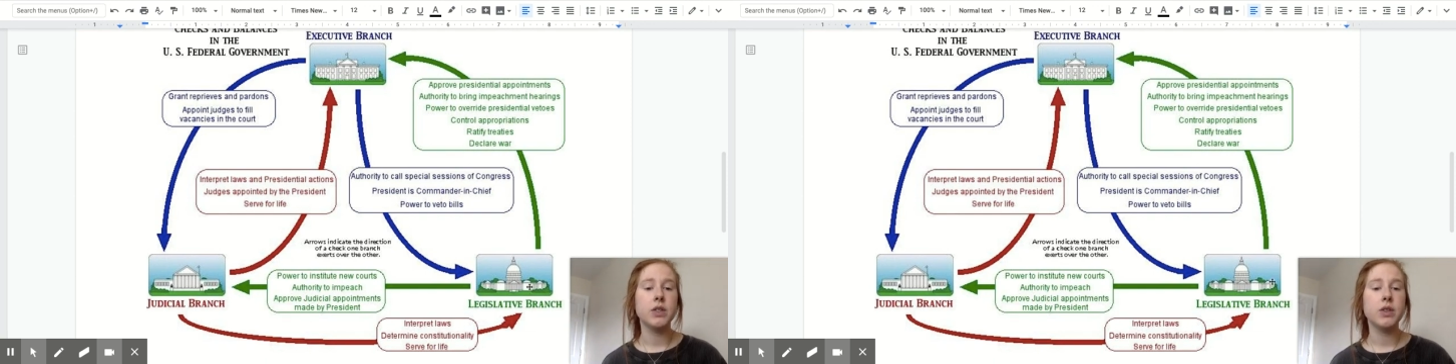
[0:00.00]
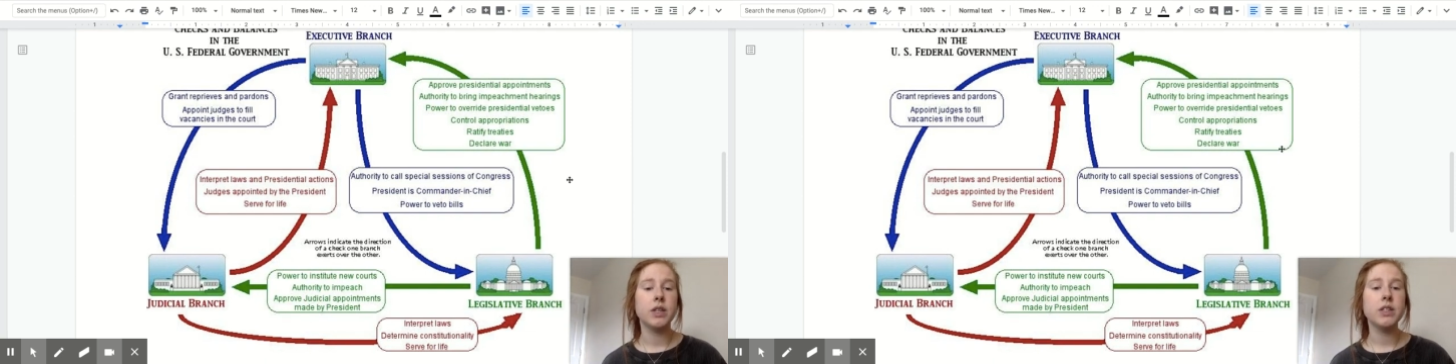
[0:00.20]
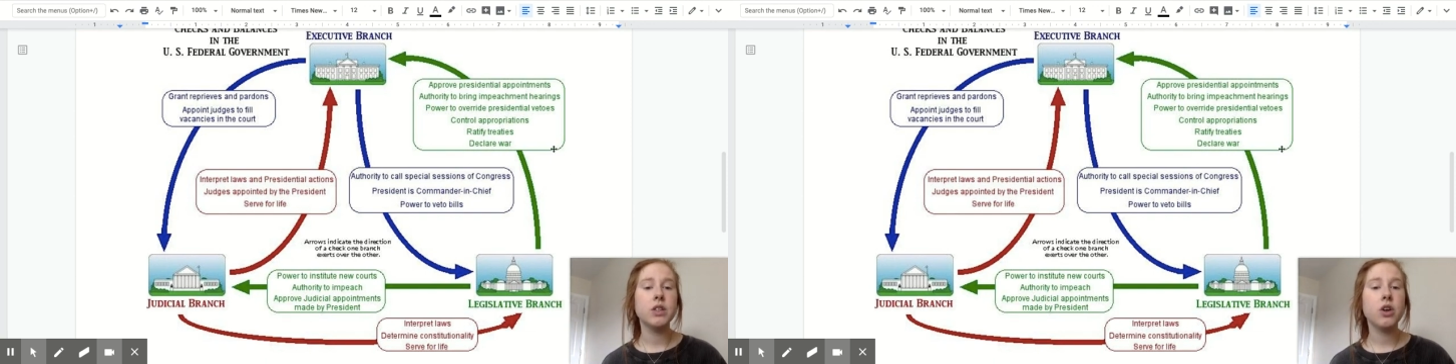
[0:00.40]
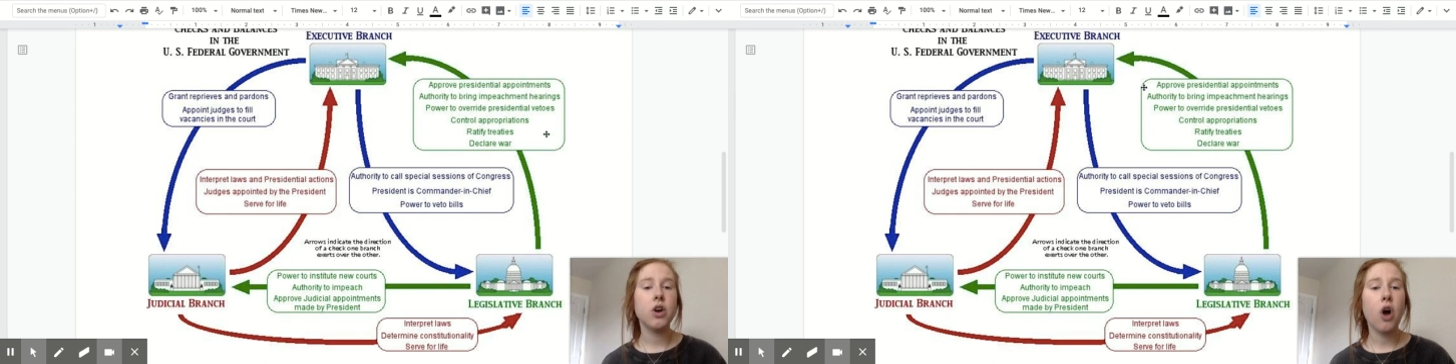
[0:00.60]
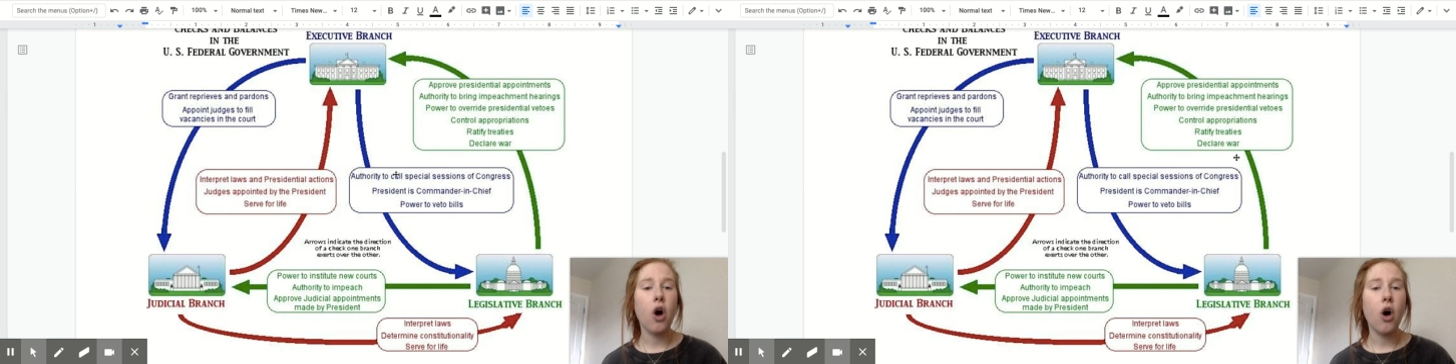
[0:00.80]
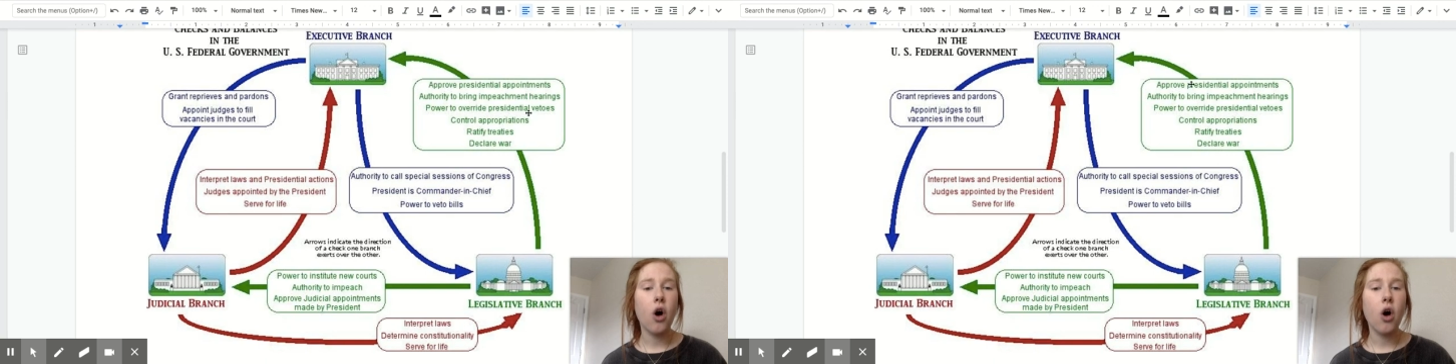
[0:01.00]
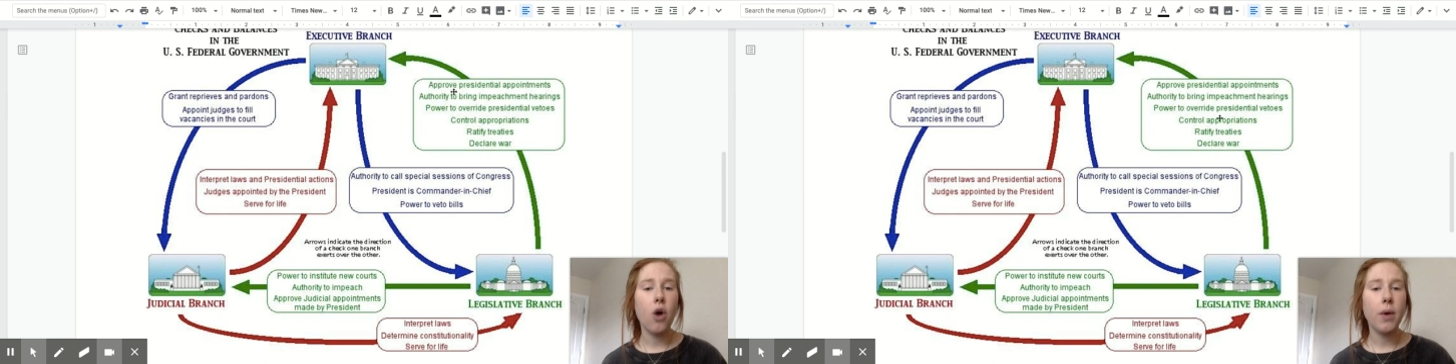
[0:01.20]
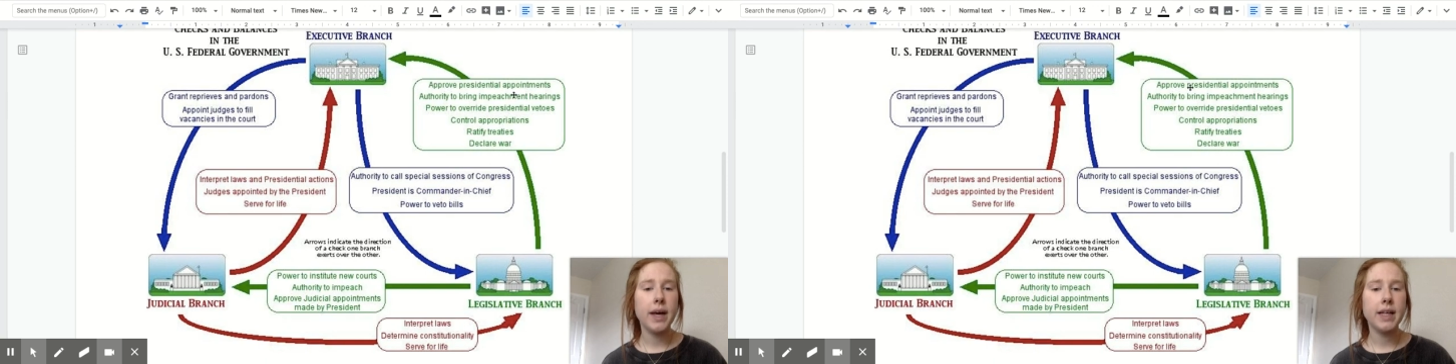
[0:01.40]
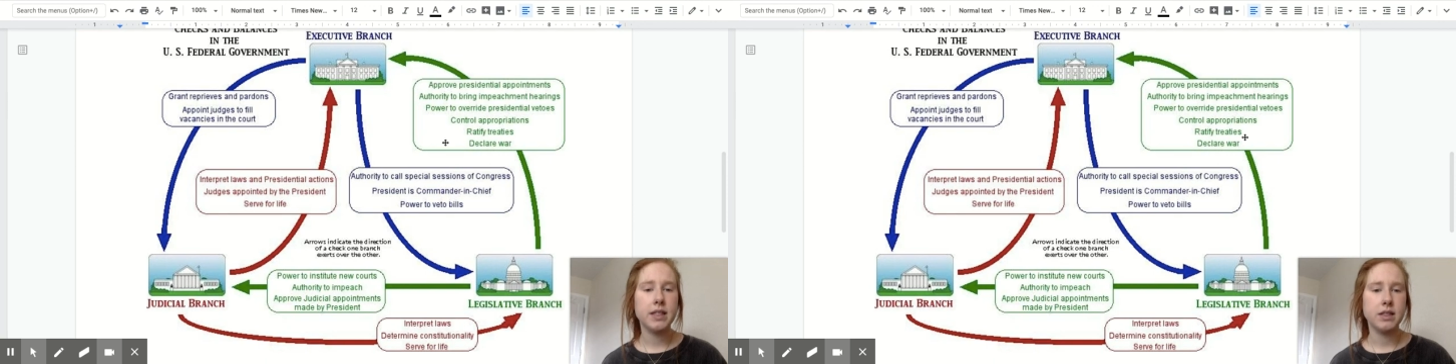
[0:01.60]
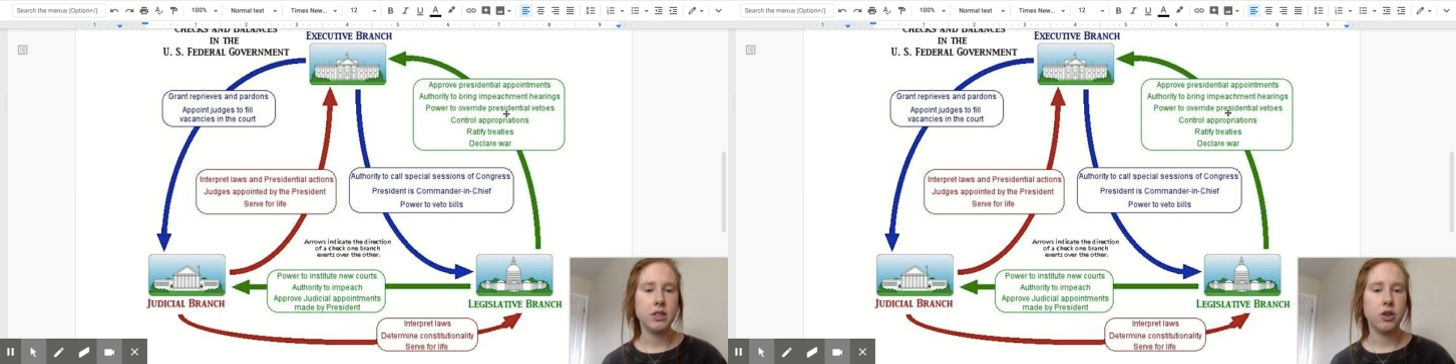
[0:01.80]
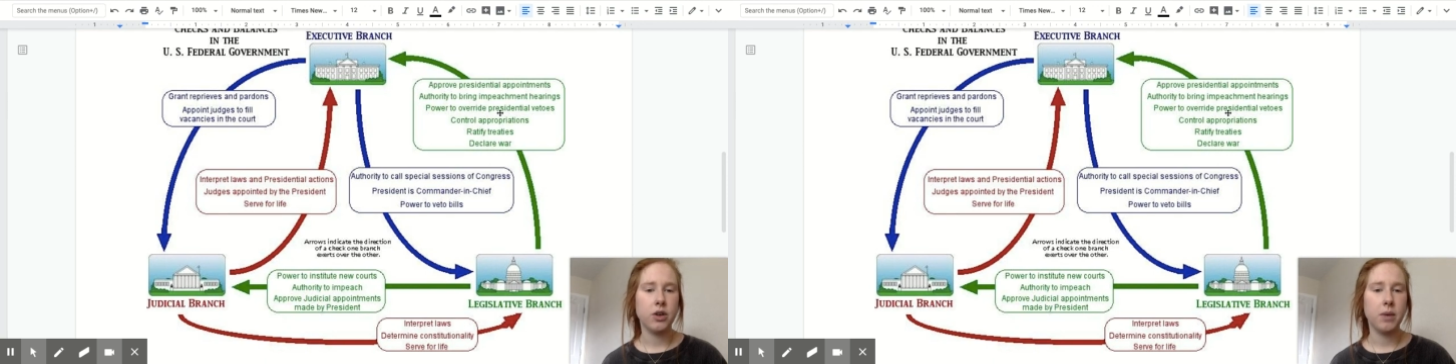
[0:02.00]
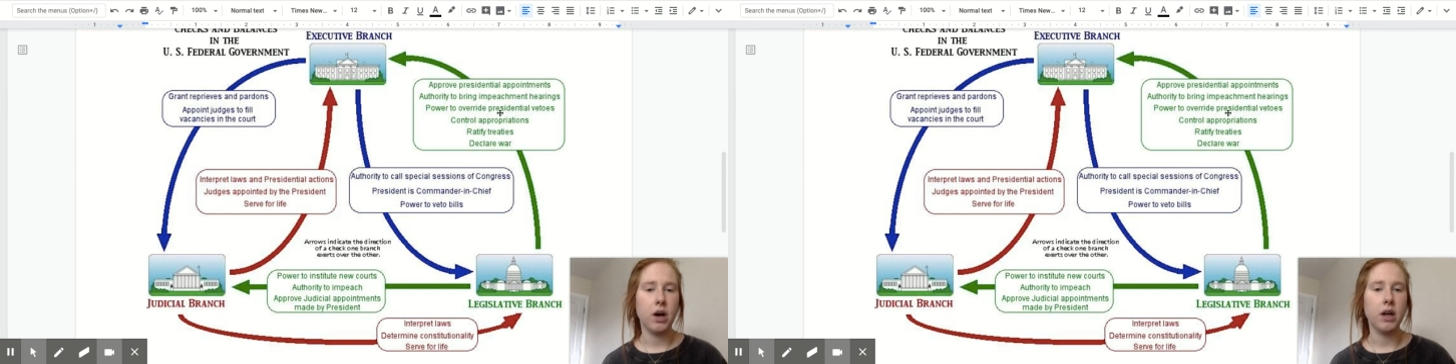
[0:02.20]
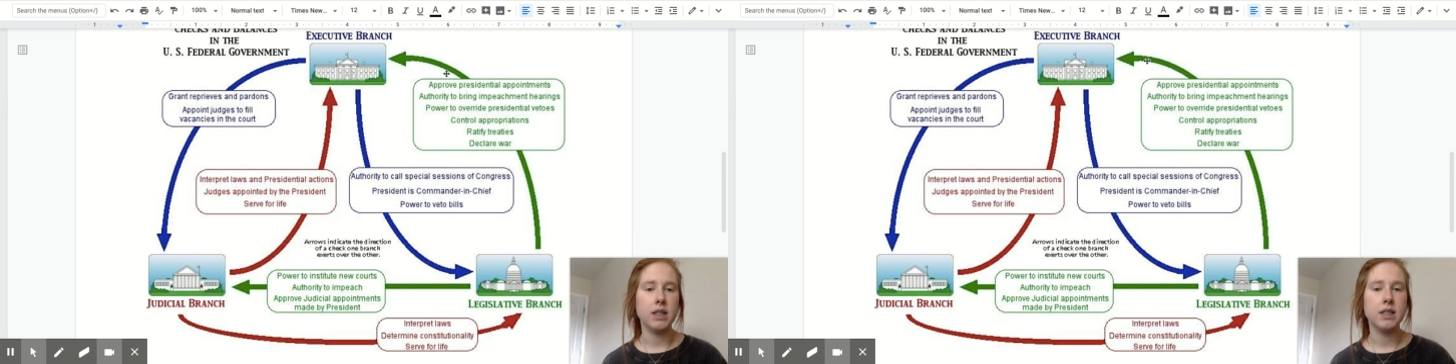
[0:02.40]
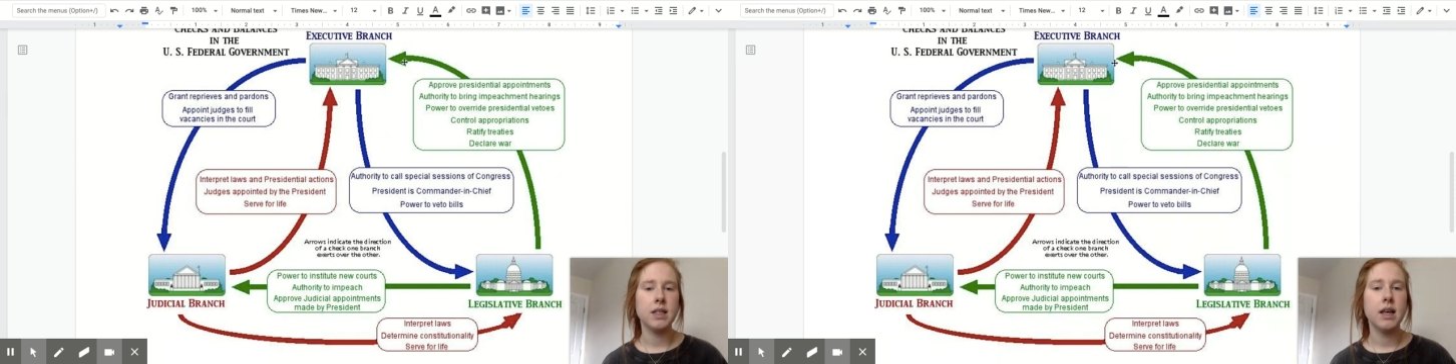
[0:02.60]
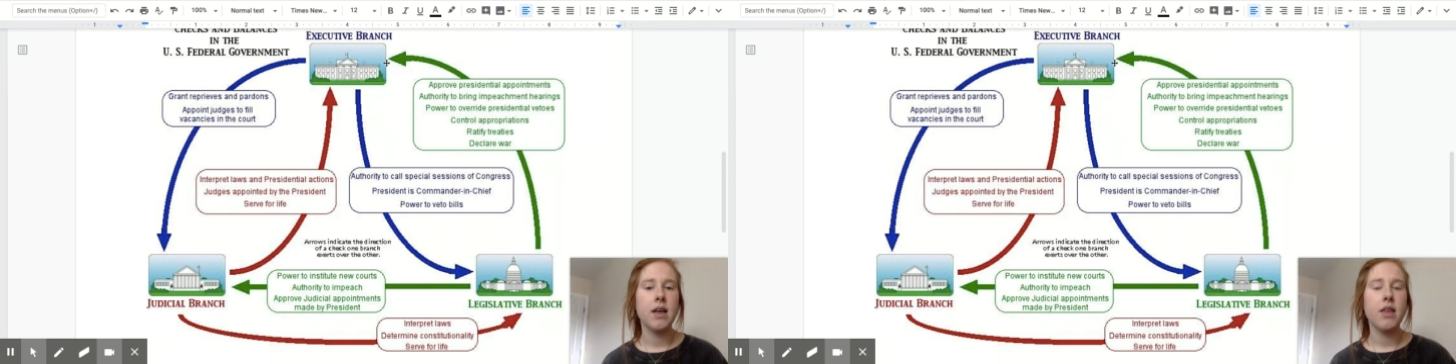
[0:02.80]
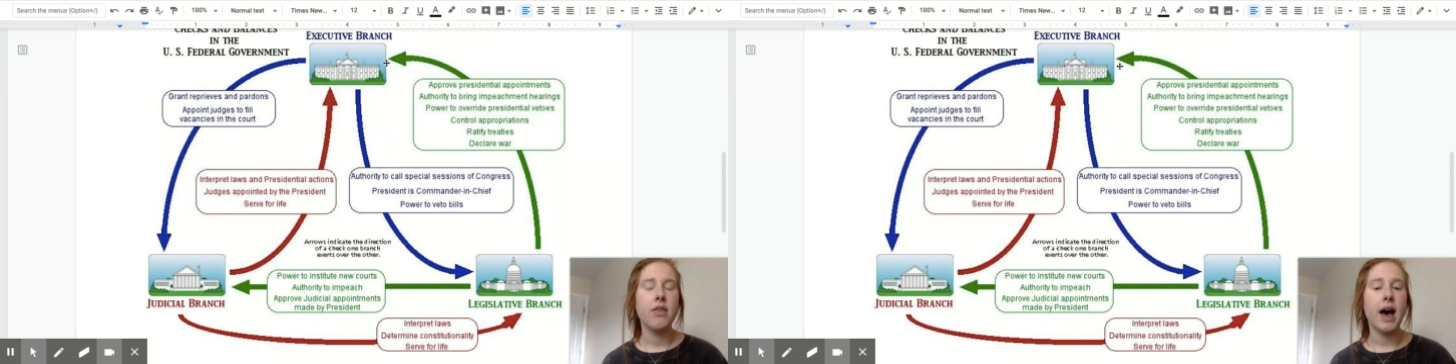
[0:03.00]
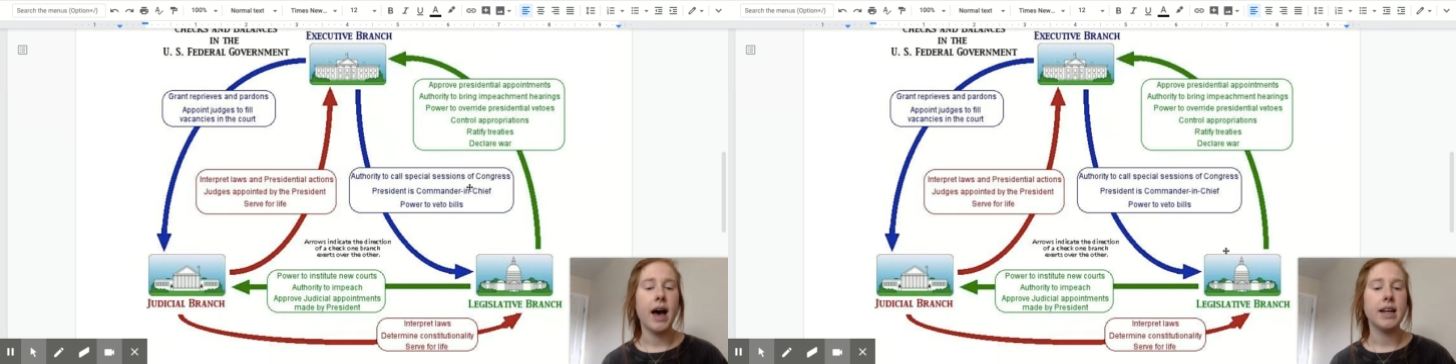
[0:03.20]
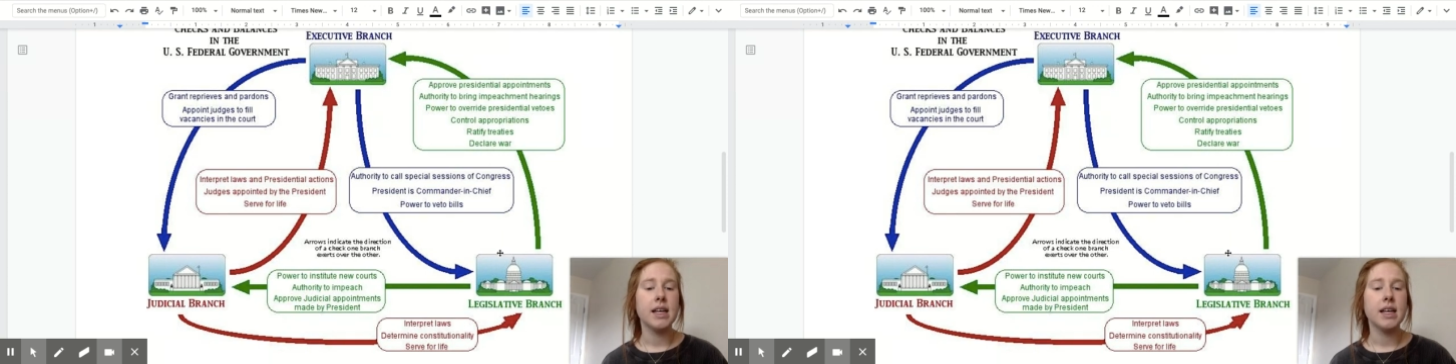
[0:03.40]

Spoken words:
So these are all ways in this green box that